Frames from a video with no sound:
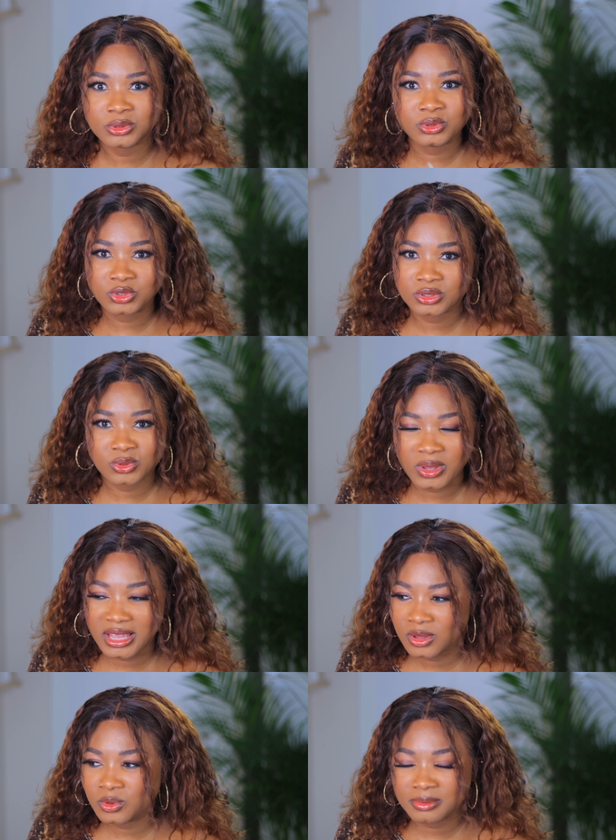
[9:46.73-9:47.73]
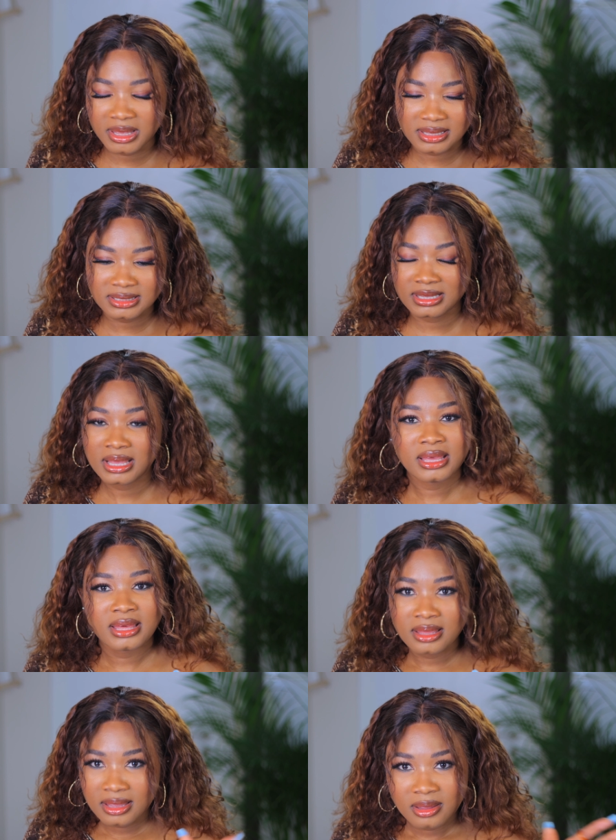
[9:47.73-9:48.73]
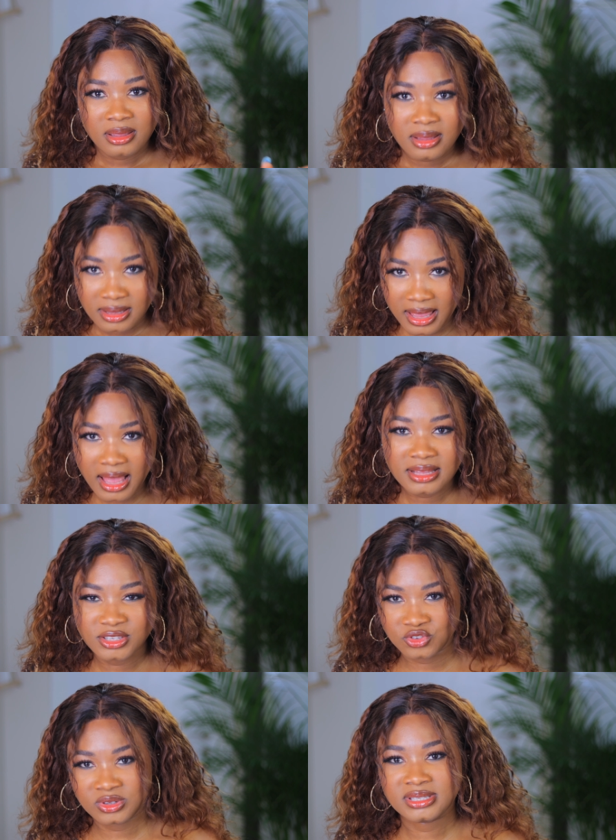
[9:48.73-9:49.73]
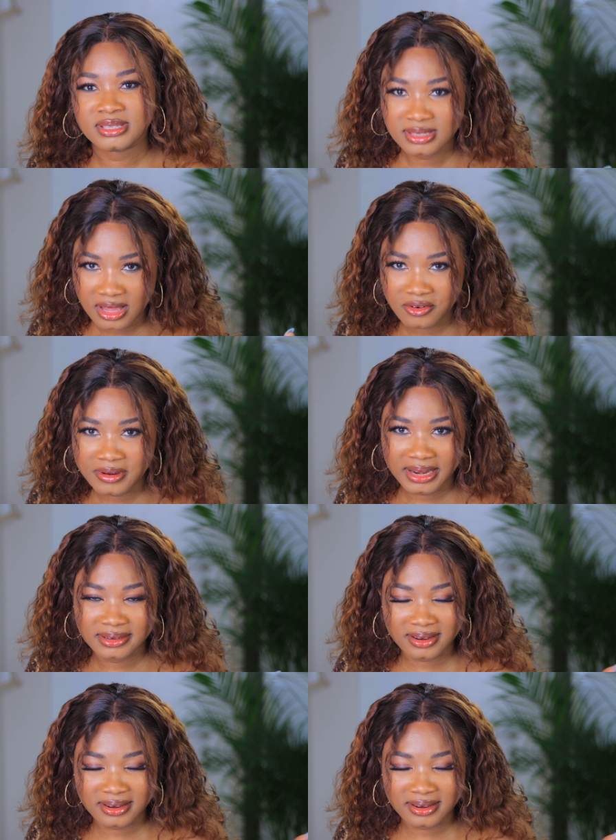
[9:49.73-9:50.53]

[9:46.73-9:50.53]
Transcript: Don't just go alone because the, the street is now red.